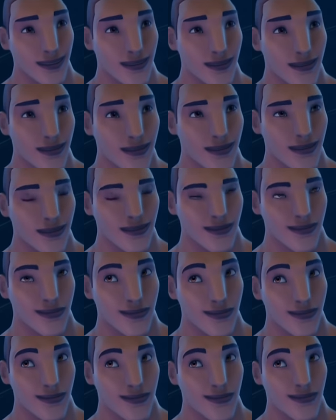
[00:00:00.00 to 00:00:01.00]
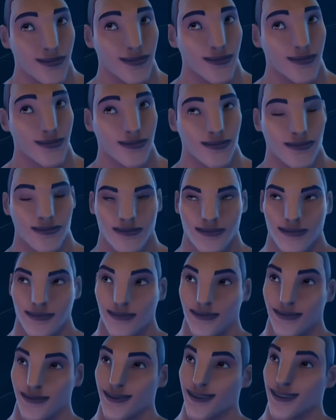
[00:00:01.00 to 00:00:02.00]
You know I'm still on the
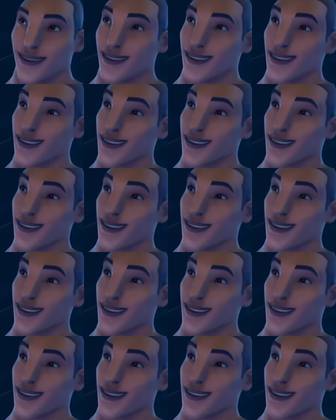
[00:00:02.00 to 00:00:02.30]
line,